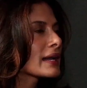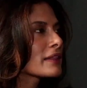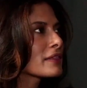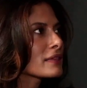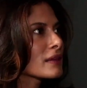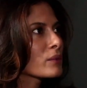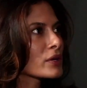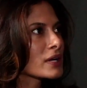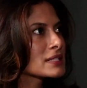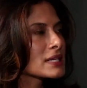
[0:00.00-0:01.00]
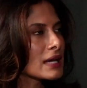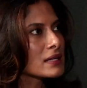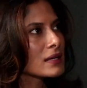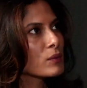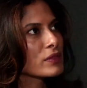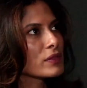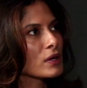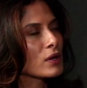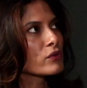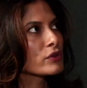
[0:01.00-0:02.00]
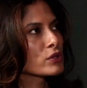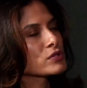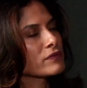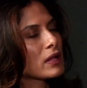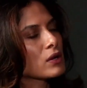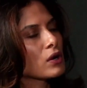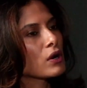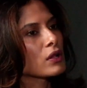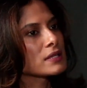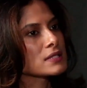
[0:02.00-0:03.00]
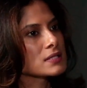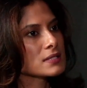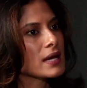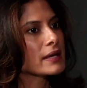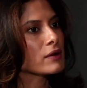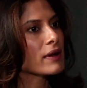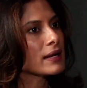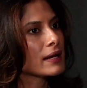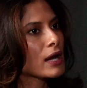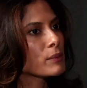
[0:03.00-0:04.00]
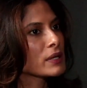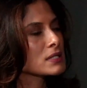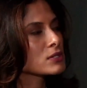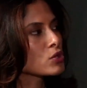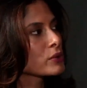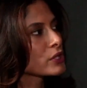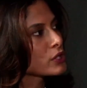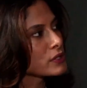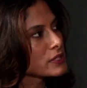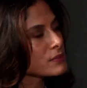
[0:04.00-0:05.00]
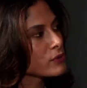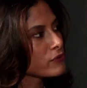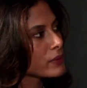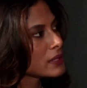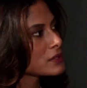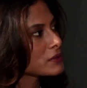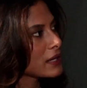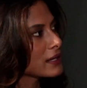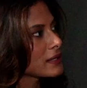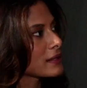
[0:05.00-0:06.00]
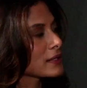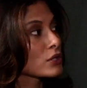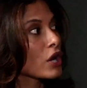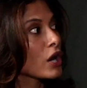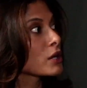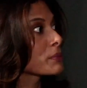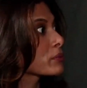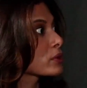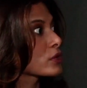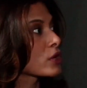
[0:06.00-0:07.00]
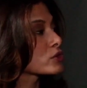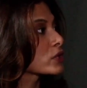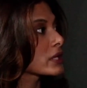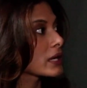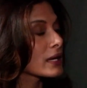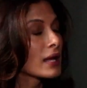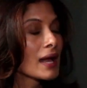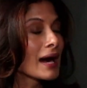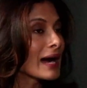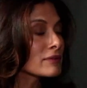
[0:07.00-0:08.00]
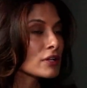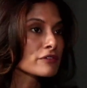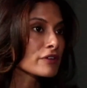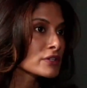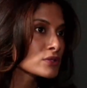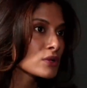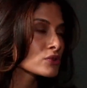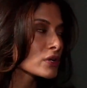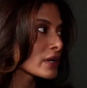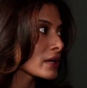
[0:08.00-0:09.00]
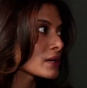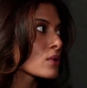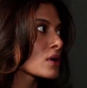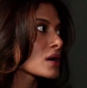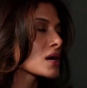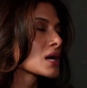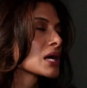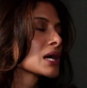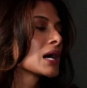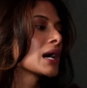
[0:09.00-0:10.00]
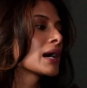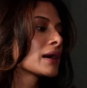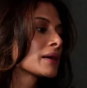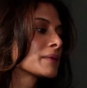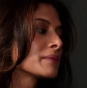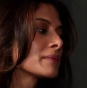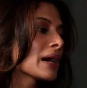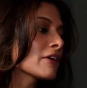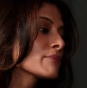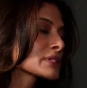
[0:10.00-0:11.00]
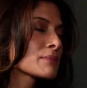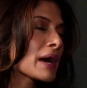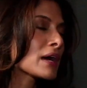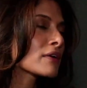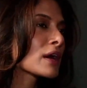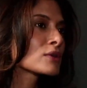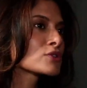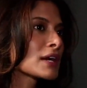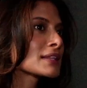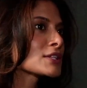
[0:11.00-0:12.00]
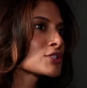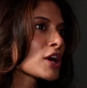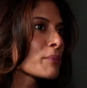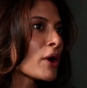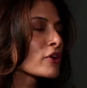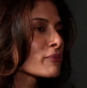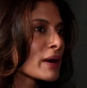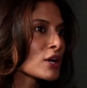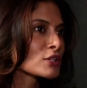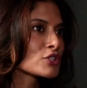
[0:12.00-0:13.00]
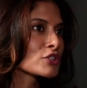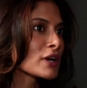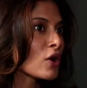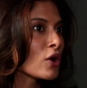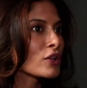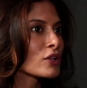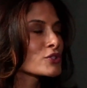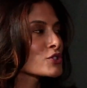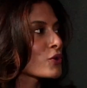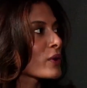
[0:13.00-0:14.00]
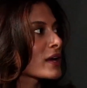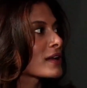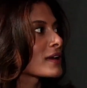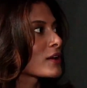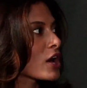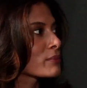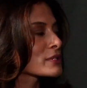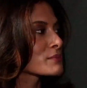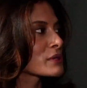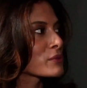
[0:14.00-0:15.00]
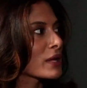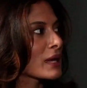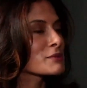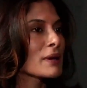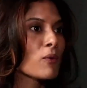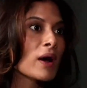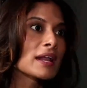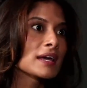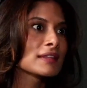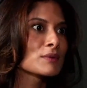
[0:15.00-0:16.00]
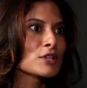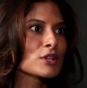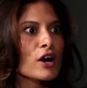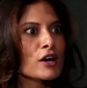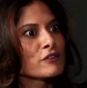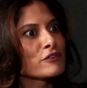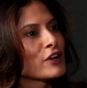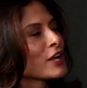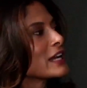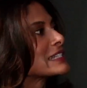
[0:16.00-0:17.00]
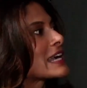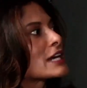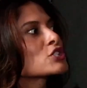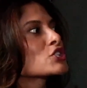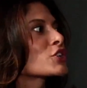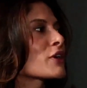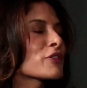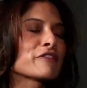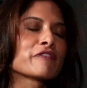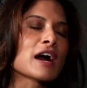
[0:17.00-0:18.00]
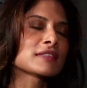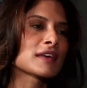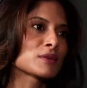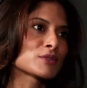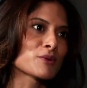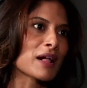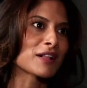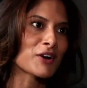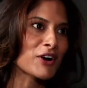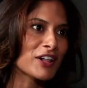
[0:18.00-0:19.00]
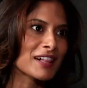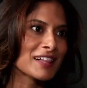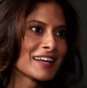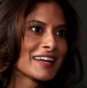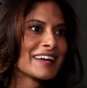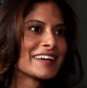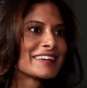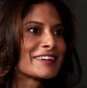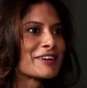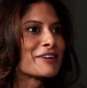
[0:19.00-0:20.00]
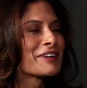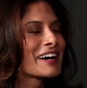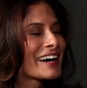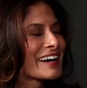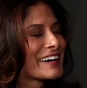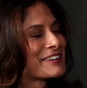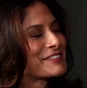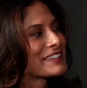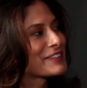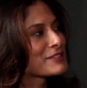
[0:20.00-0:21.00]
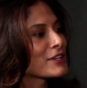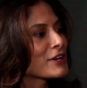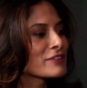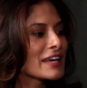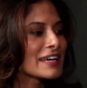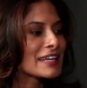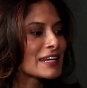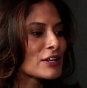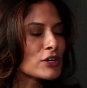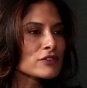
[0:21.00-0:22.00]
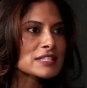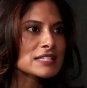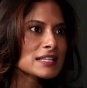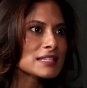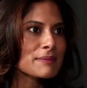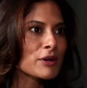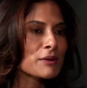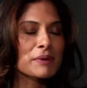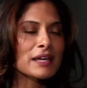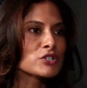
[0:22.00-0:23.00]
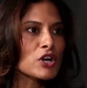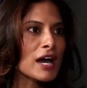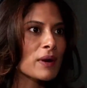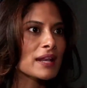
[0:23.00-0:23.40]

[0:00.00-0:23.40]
and I think that we're contending with the overuse of alcohol as a society right now because of the sober curious movement, right? Like a lot of people are not drinking. I have a lot of friends who don't drink anymore. I have a Muslim background, so like that's not a part of my culture at all. So when non-Muslim people came to my wedding, there was a lot of tension around the fact that there was no alcohol. You know, there was a lot of like nervousness about it being a dry